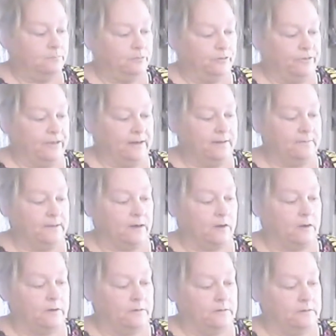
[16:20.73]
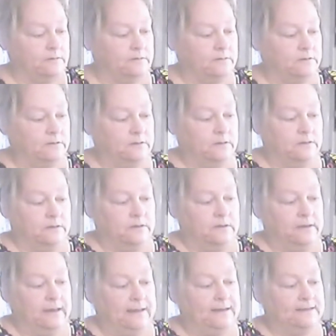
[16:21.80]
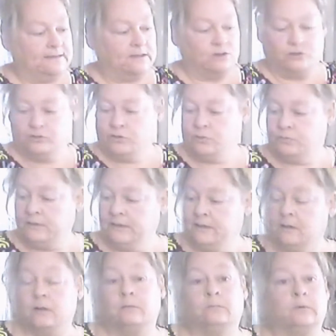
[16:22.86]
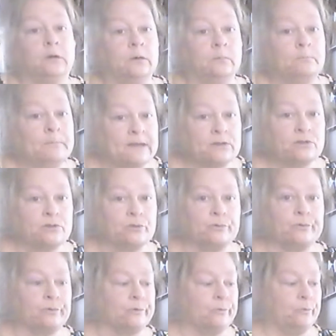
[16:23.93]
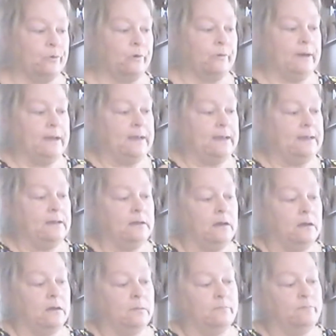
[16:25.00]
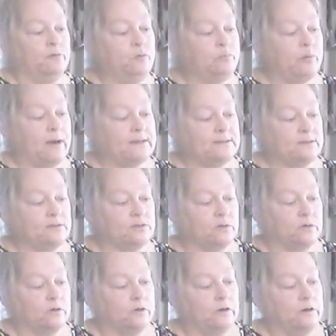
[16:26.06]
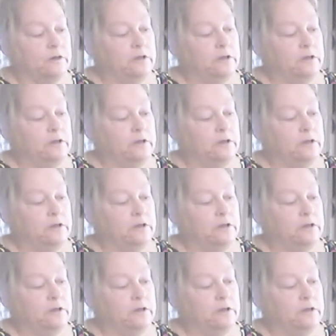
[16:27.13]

Put that in there. And it says you don't need a mixer or a food processor.